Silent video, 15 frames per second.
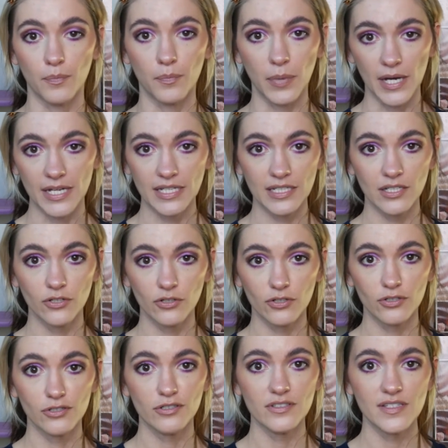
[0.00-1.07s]
bunny
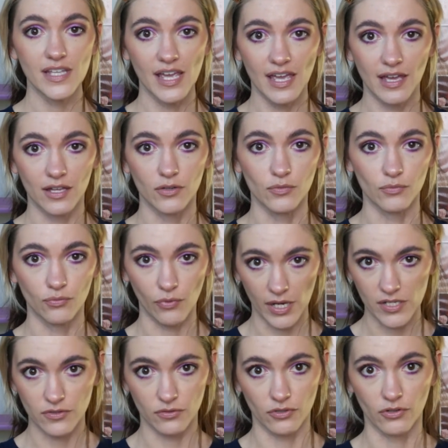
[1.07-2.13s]
girls and
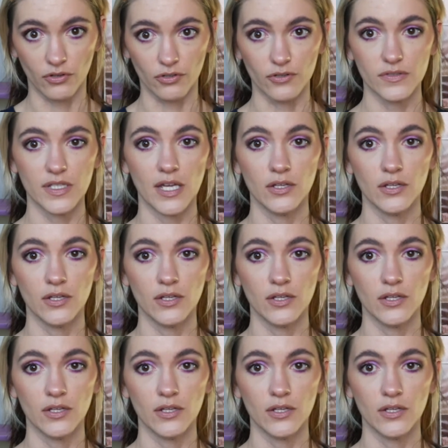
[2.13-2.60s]
racer girls.